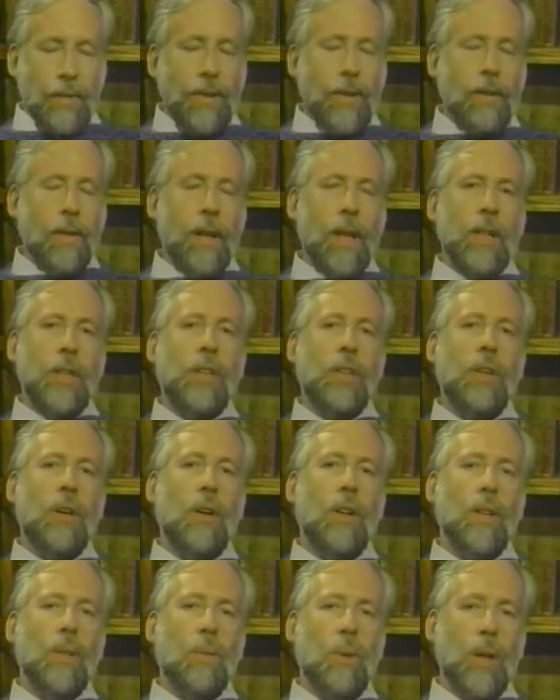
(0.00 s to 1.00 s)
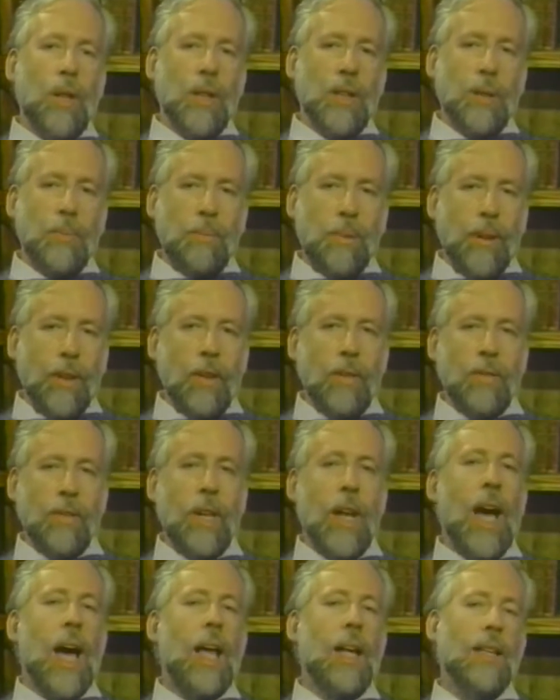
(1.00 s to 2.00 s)
you're in a church where the Spirit of
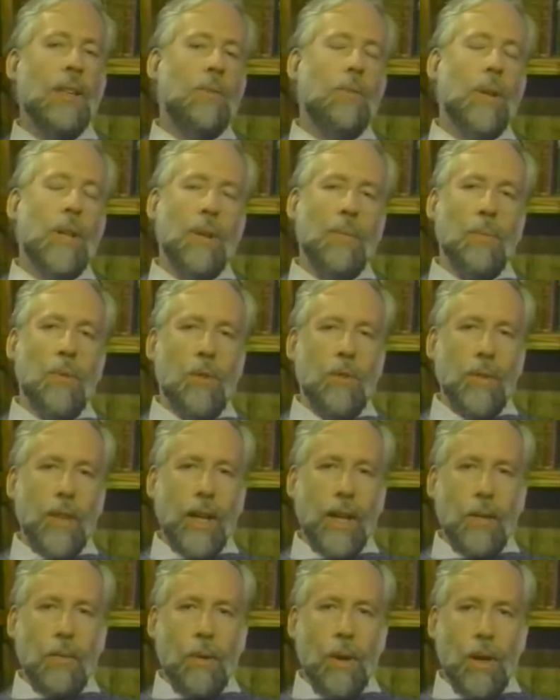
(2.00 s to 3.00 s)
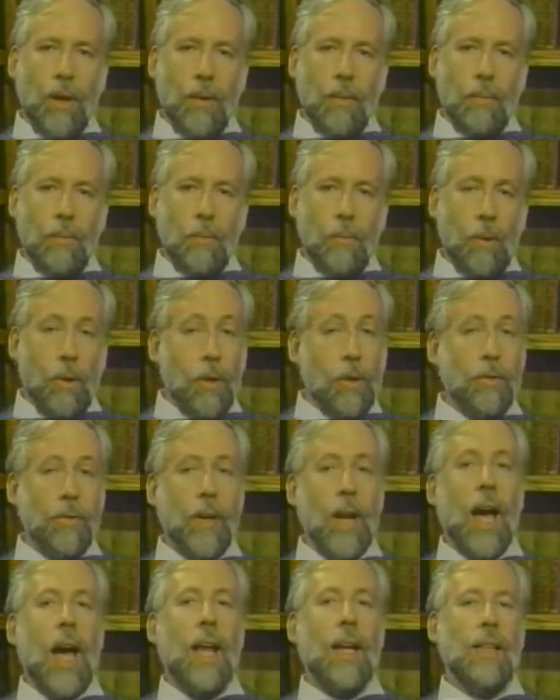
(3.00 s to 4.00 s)
God is really moving and where the Word
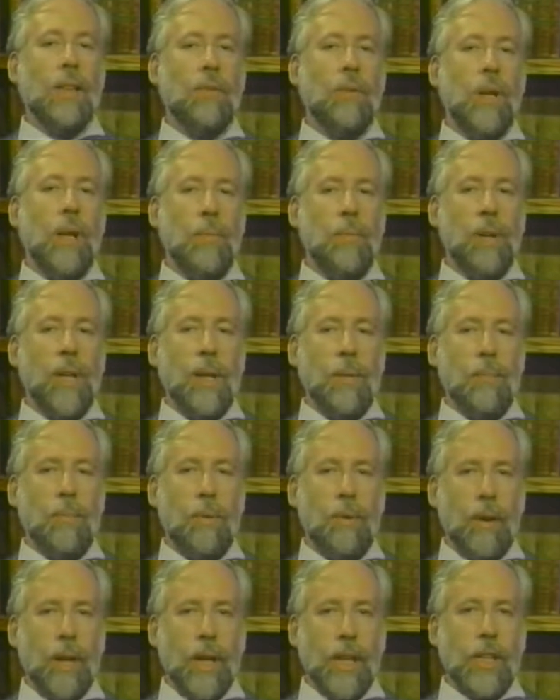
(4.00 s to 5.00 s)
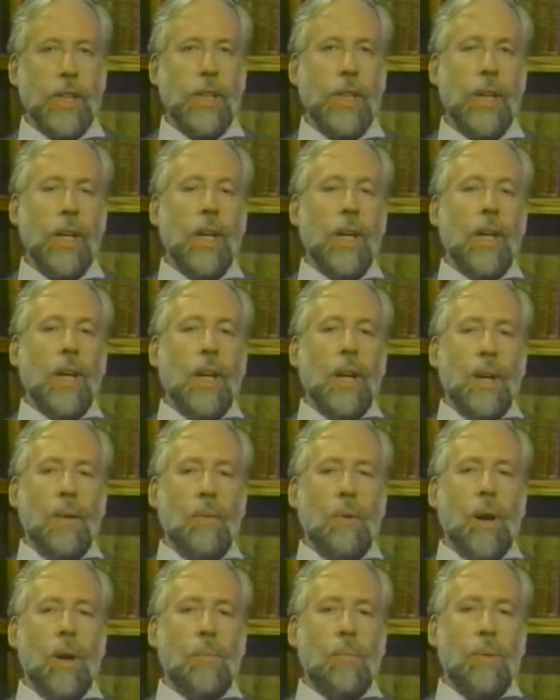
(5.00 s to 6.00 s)
of God is really being preached
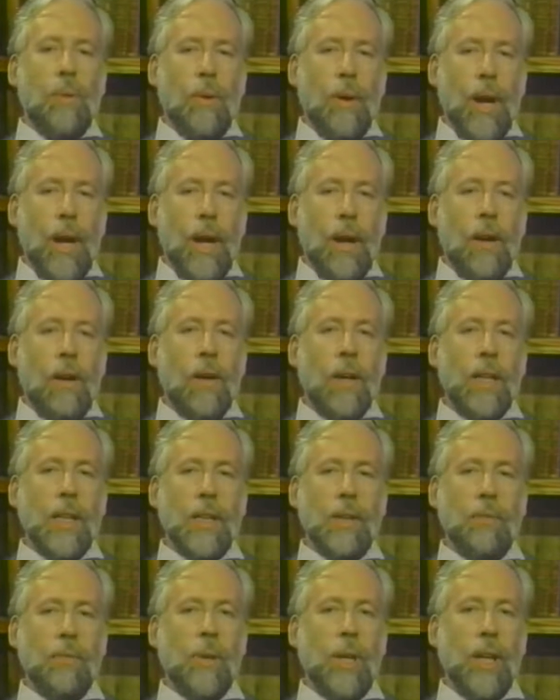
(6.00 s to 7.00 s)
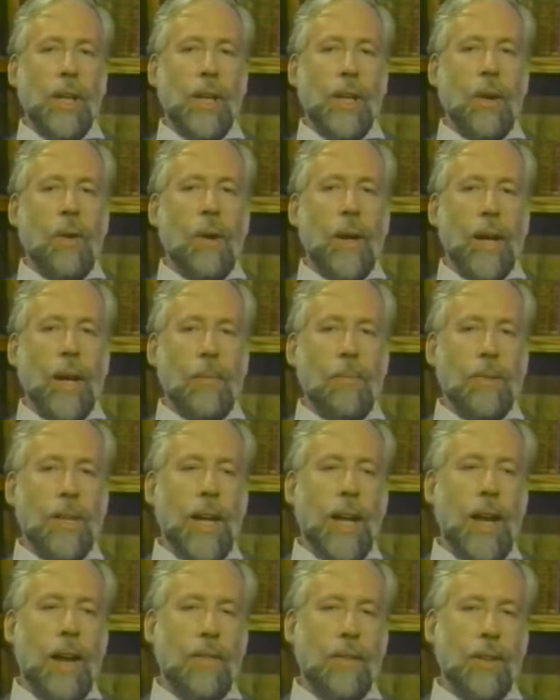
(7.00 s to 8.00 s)
and where prayer is really going up
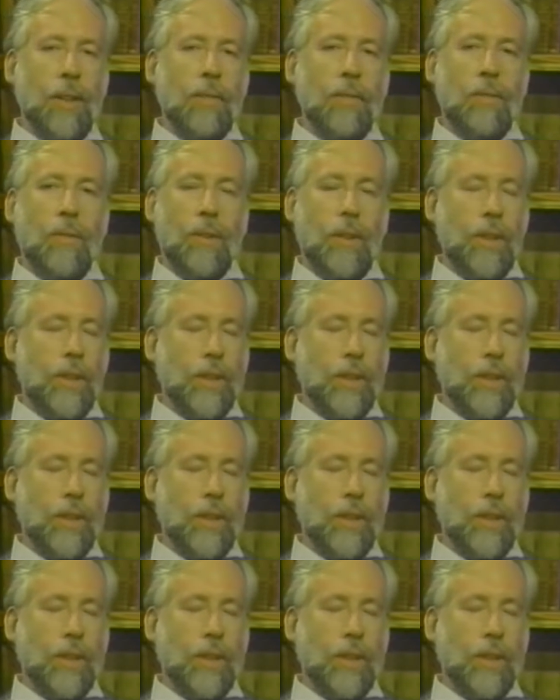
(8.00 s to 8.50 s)
to heaven for the